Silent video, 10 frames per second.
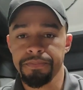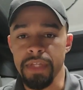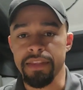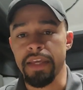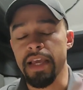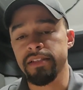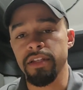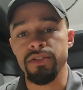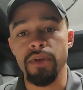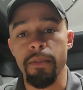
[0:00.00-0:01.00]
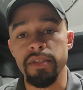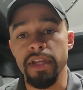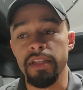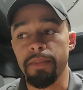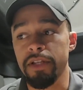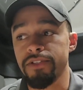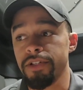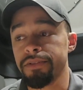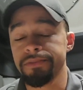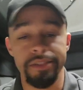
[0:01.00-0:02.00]
at the gas station right beside the
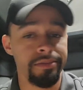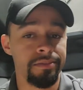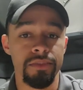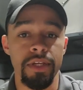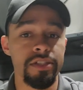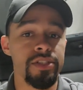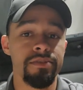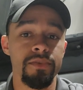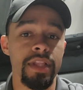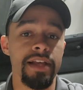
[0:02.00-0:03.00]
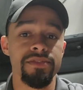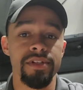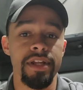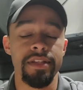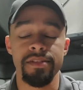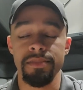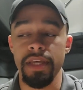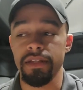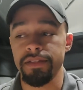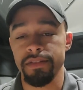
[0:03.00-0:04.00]
Petro, just so I could relax for the night, eat some
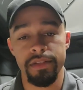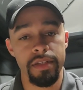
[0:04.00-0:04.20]
Denny's,